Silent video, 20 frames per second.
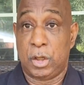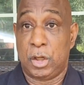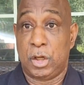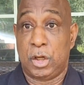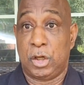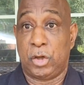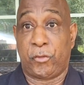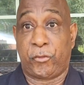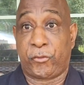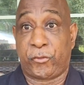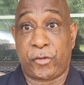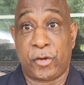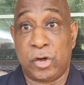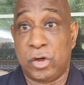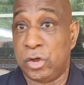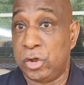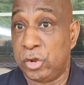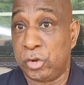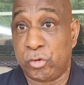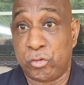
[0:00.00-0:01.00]
Her
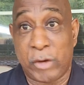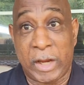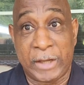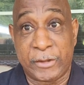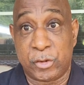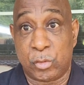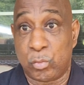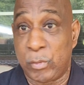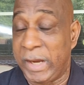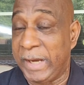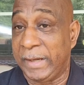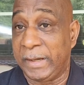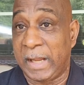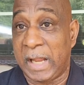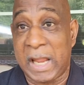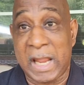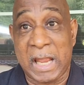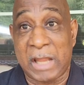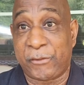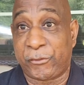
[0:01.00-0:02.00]
son graduated
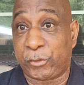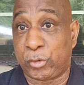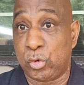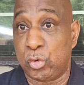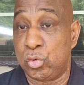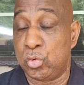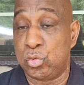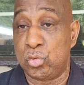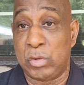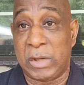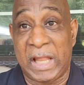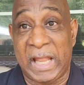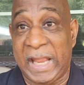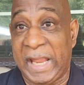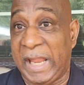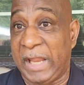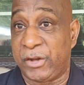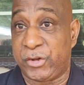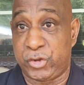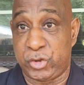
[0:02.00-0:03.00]
high school
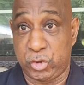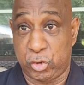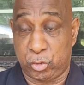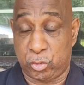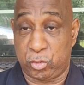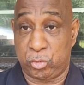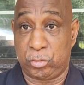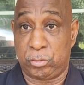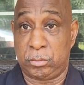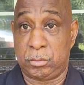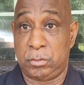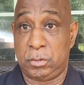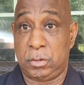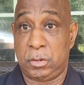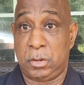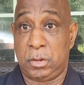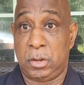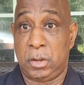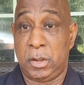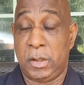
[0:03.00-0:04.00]
last year.
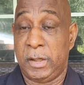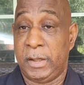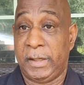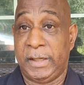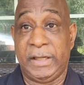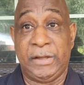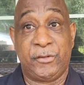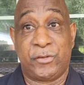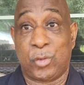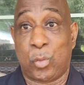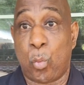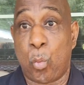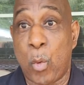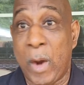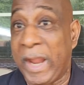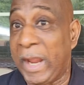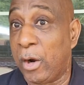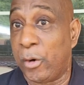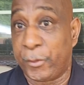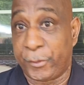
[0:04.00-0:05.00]
He's a
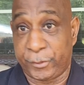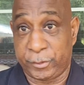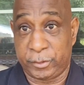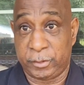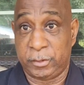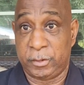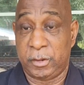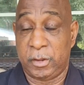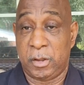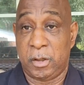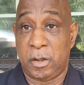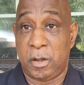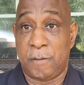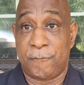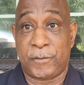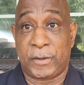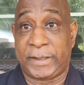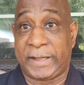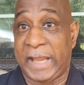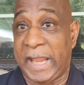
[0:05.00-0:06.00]
welder
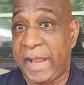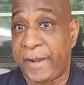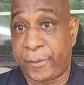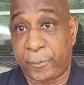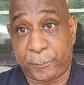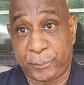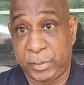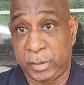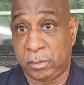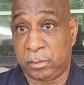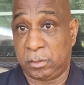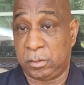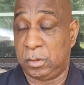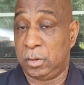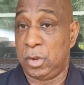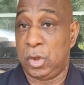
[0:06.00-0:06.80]
for Caterpillar.